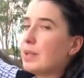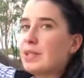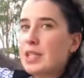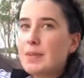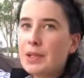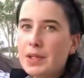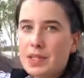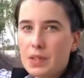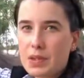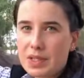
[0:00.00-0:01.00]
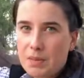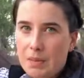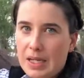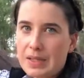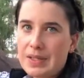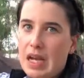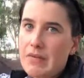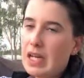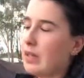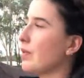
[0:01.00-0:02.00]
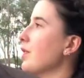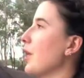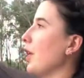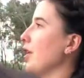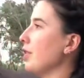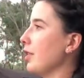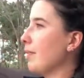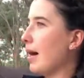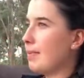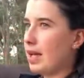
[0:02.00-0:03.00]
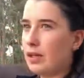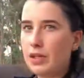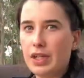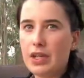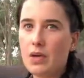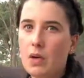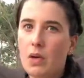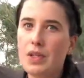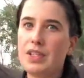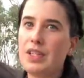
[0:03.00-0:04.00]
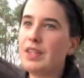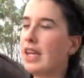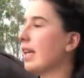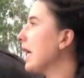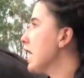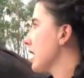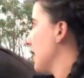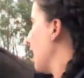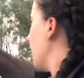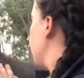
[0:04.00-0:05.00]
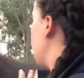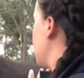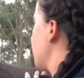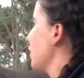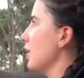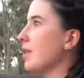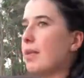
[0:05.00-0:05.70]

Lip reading: just because looks can be deceiving. So you might be able to look at your horse and think, yeah, that's just